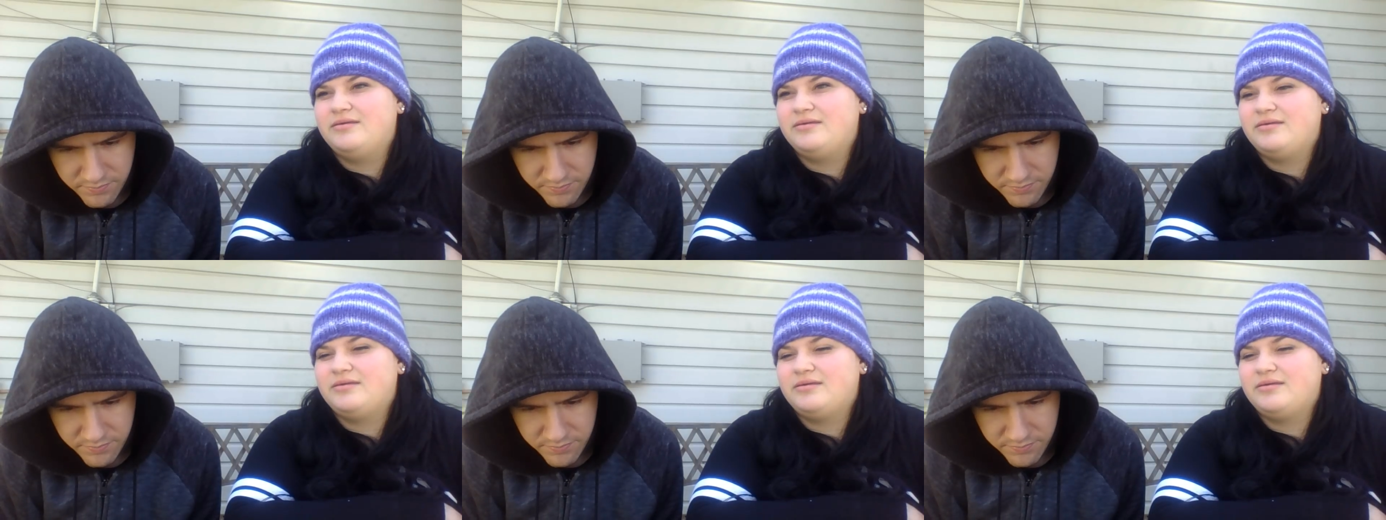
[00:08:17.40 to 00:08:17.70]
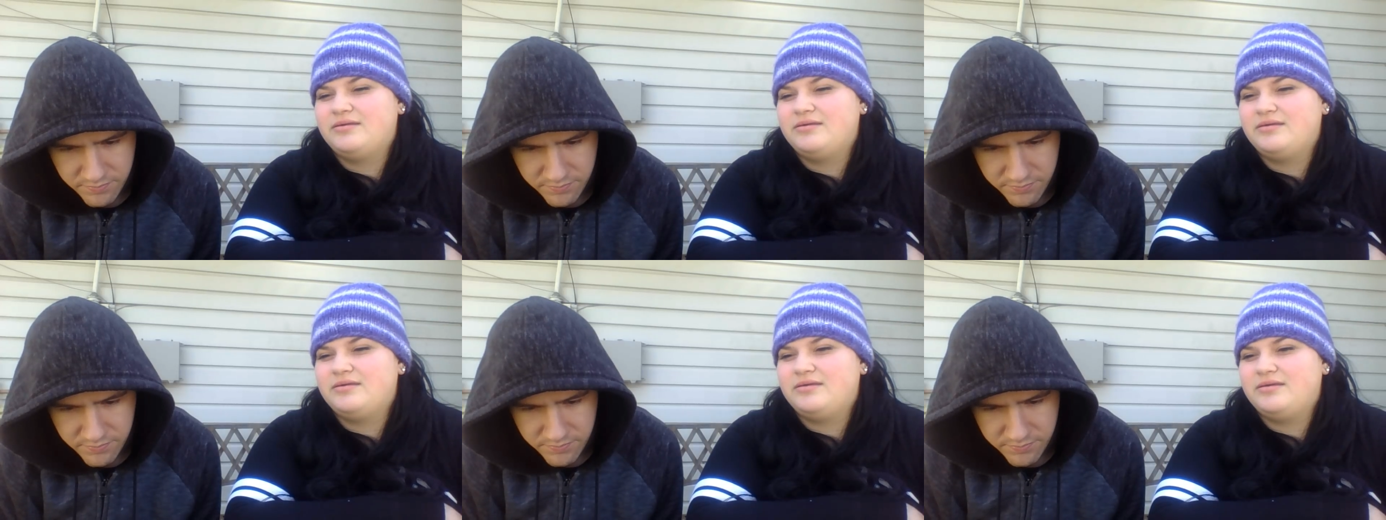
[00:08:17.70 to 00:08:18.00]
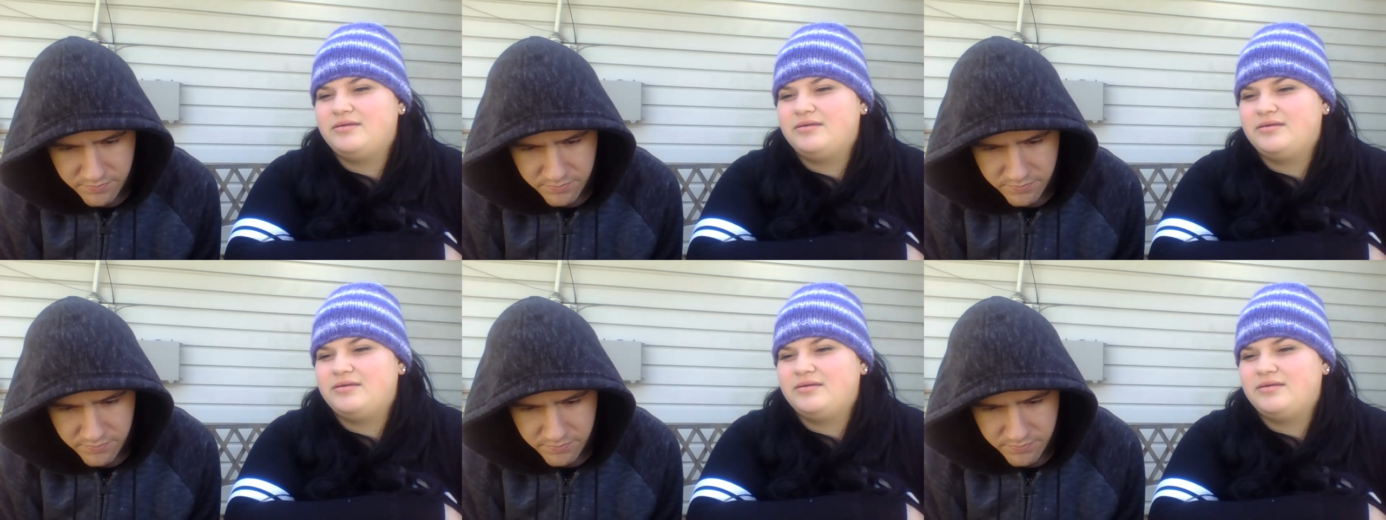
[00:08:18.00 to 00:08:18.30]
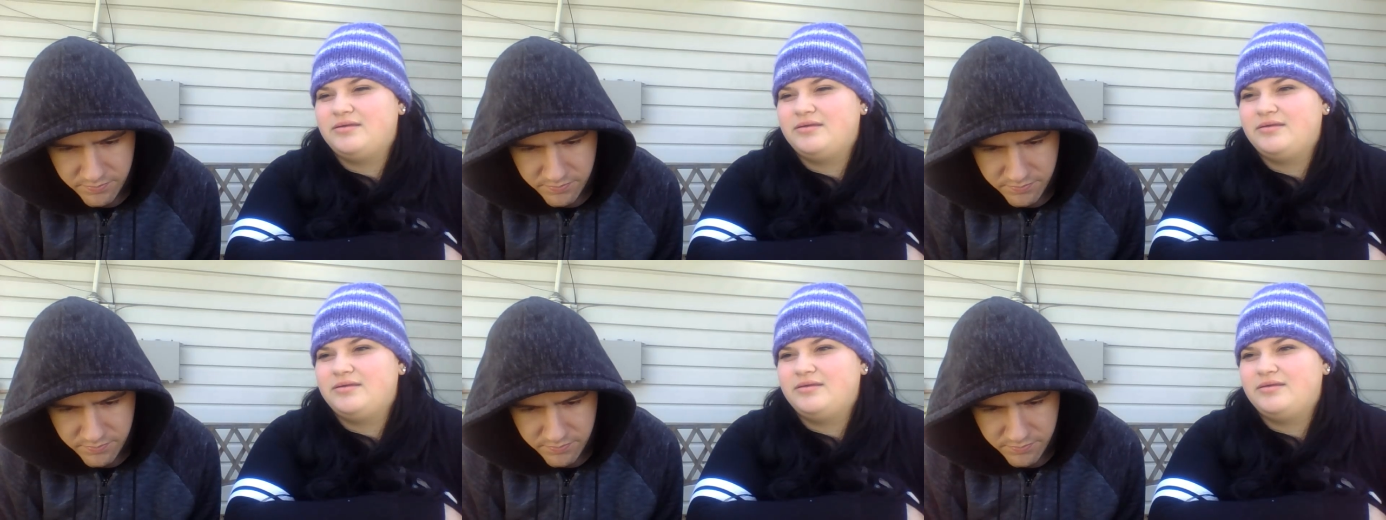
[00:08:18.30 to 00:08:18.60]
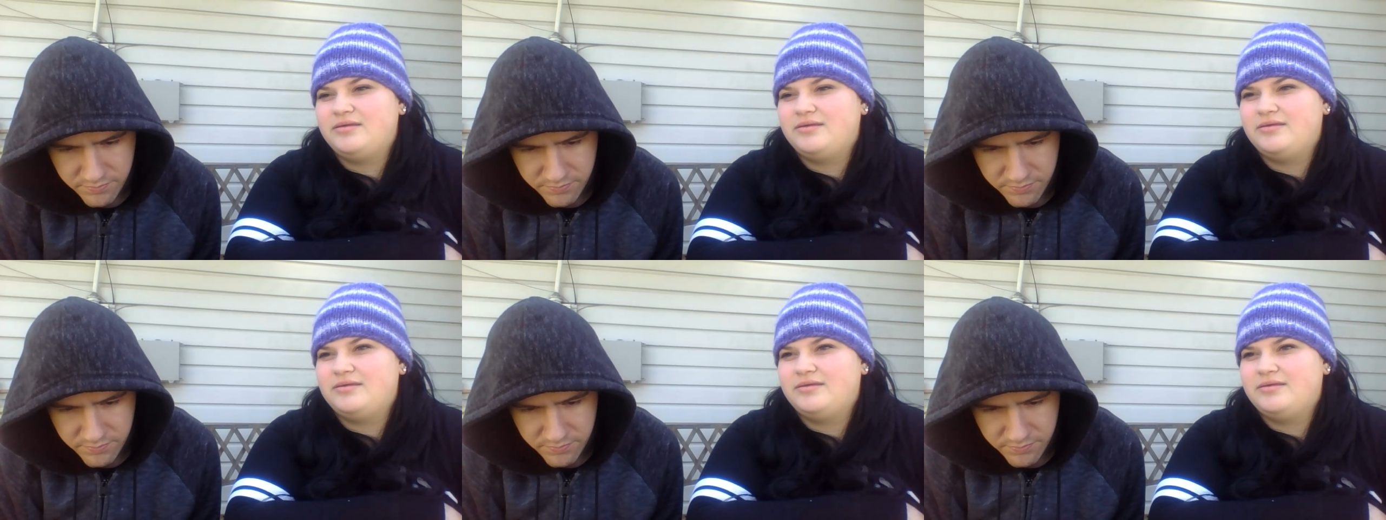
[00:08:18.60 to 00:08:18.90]

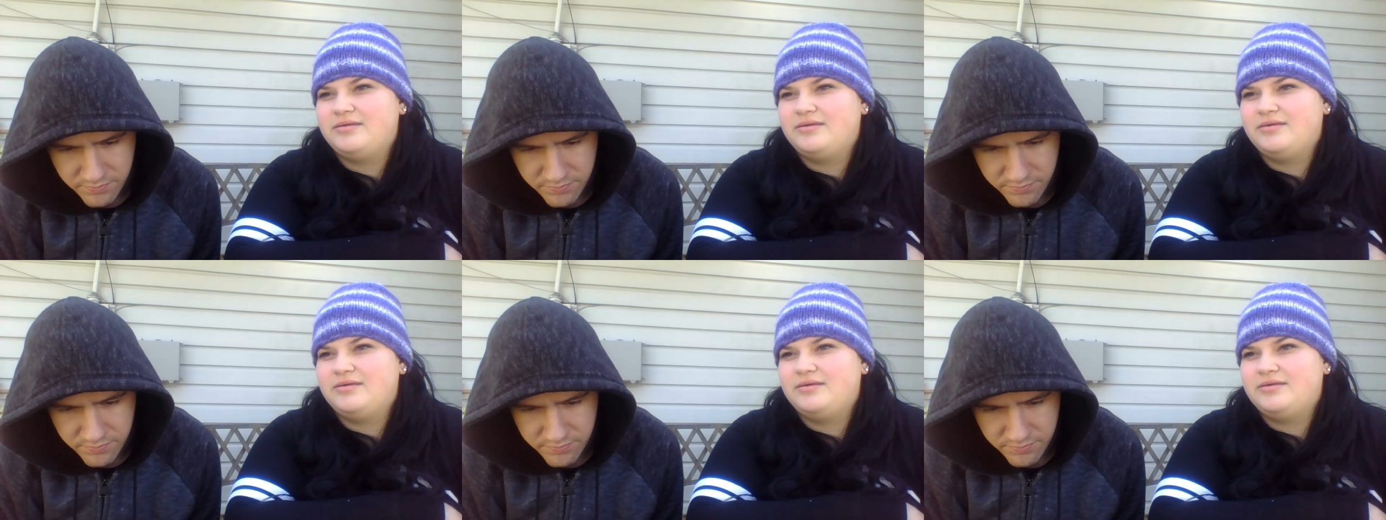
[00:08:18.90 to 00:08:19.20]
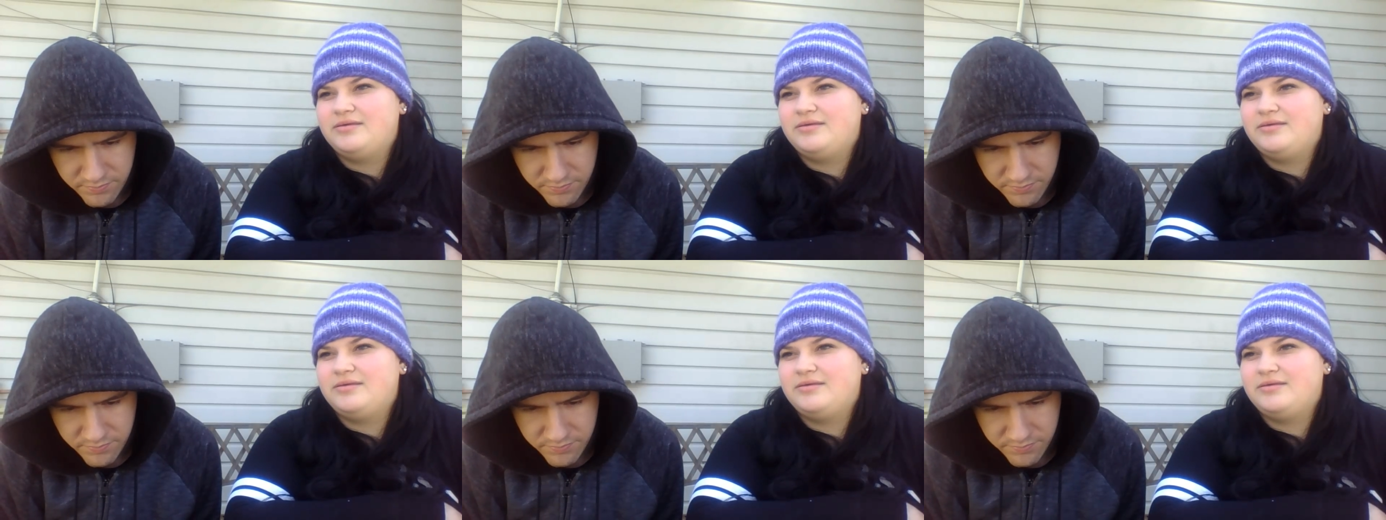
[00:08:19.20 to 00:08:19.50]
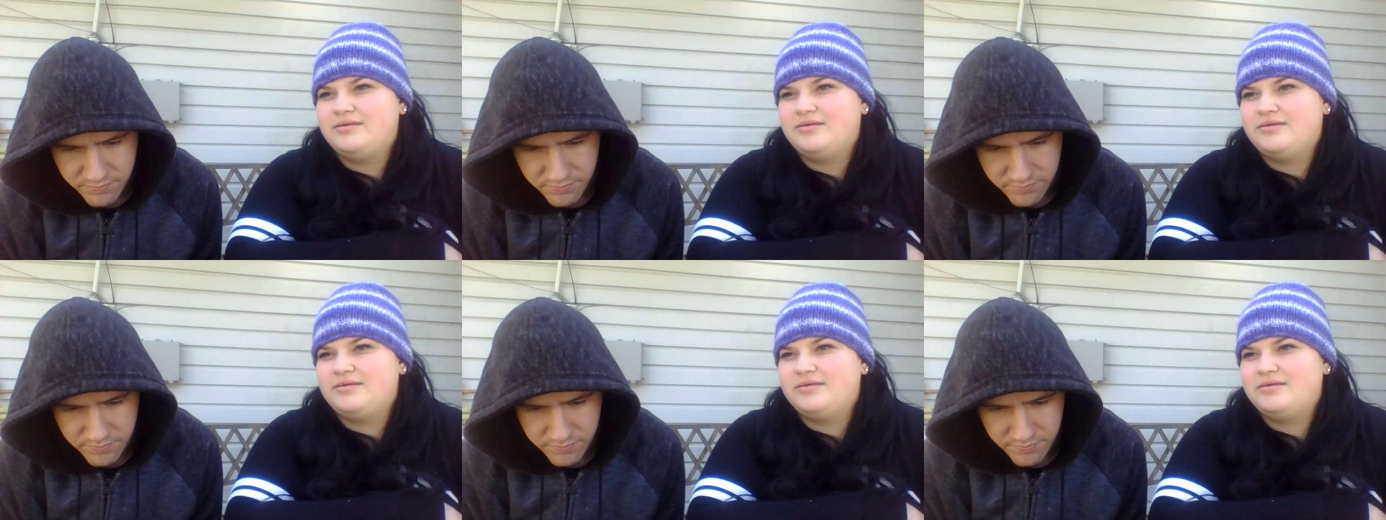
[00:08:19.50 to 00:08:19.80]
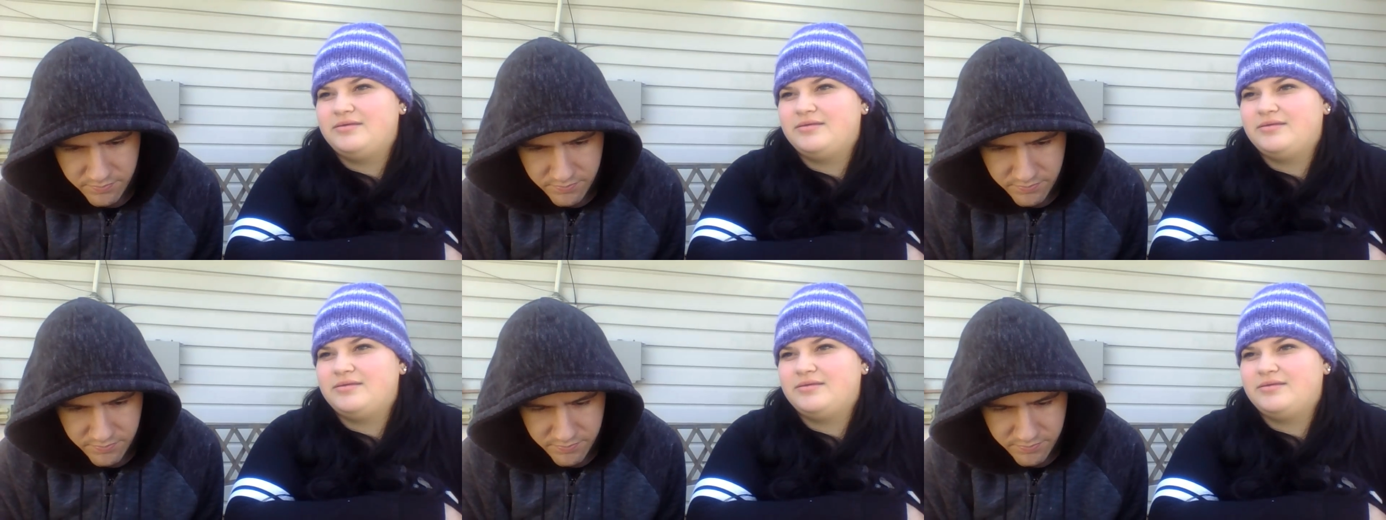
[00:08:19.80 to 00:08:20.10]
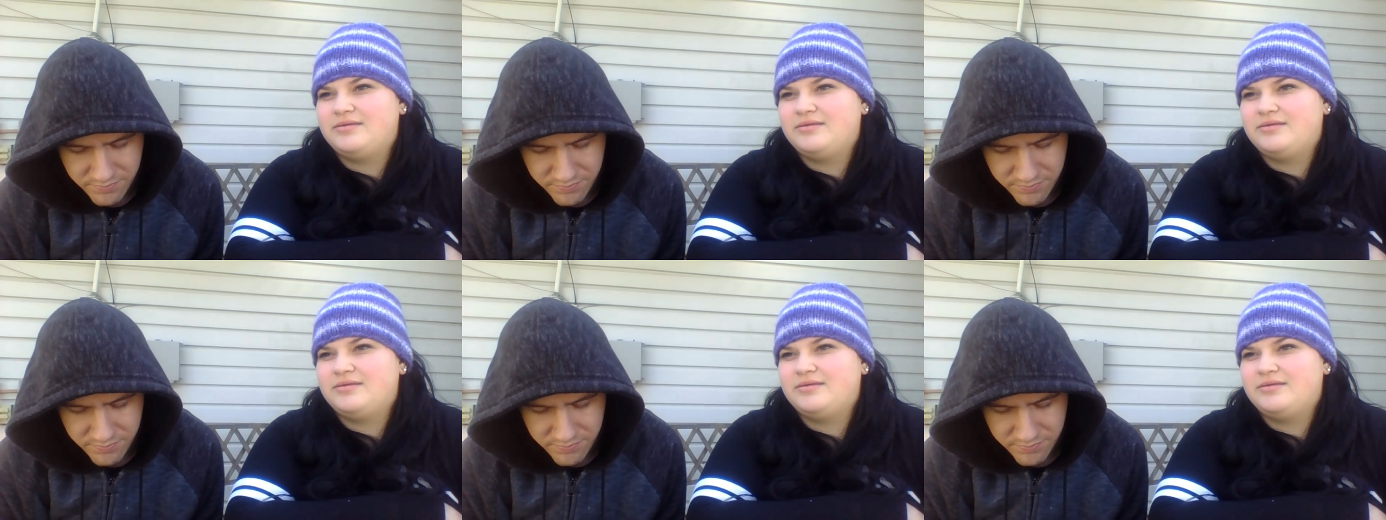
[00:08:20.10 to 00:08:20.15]
[no speech]